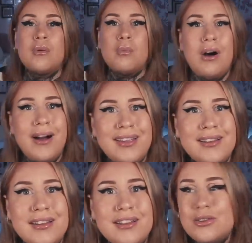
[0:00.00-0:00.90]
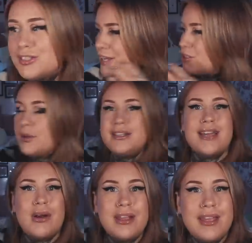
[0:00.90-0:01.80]
Why? You're tattooing
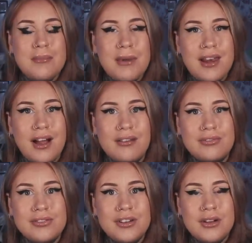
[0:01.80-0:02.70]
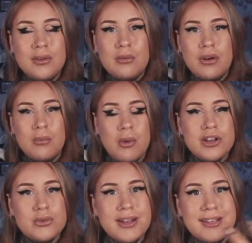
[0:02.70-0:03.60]
down here, my love why
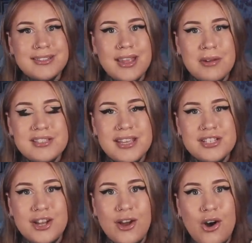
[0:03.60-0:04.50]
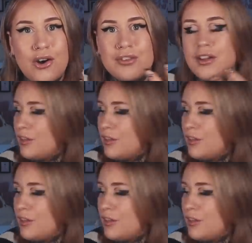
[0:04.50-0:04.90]
do I need to take my t-shirt off?